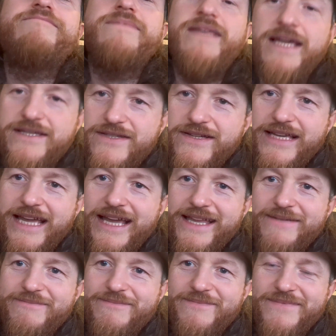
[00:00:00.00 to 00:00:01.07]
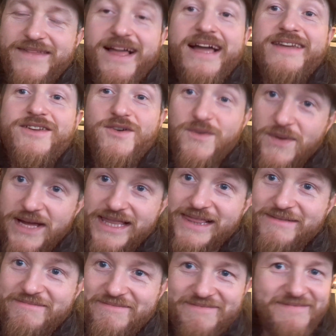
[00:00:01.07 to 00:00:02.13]
Yes, I can, and I will.
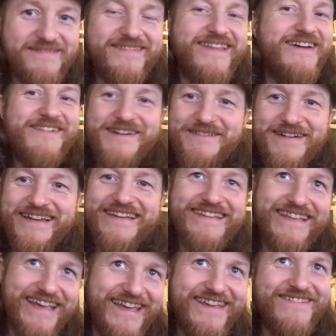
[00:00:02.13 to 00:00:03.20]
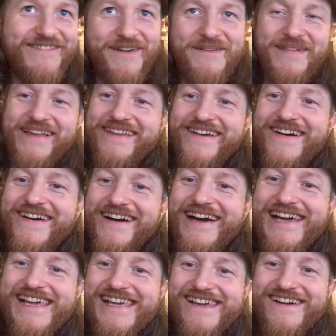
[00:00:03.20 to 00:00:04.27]
No, I won't. Probably
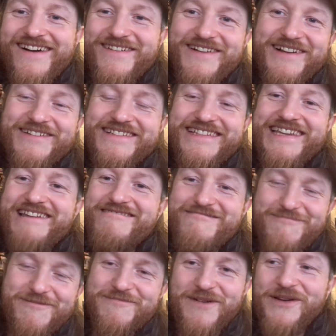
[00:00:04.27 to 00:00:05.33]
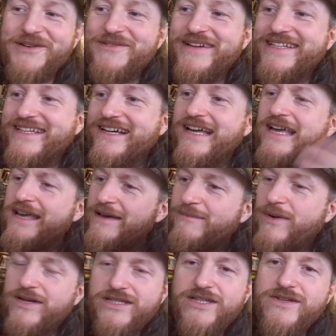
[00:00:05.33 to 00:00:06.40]
not. I'm a terrible mood reader,
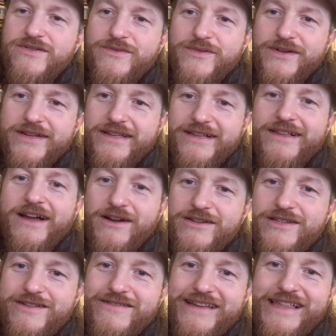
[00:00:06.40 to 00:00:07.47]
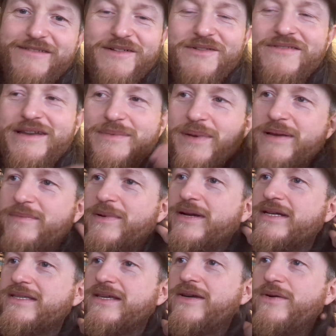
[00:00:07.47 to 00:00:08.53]
but I do really want to read big
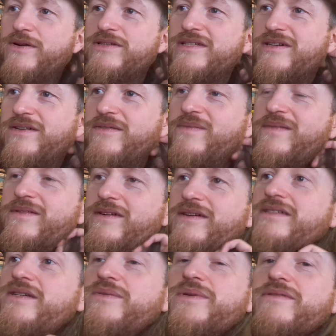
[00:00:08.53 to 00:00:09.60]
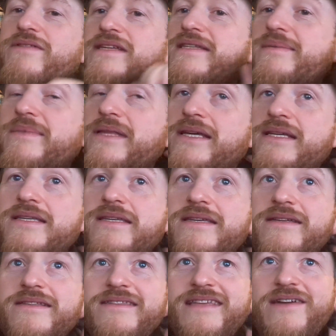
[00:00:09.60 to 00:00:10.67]
books, so I do want to read some of these.
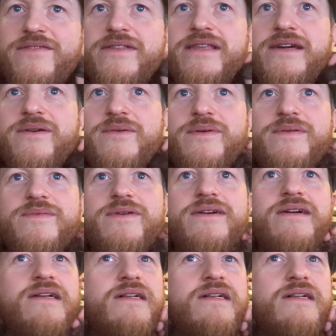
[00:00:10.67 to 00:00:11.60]
Definitely, I will.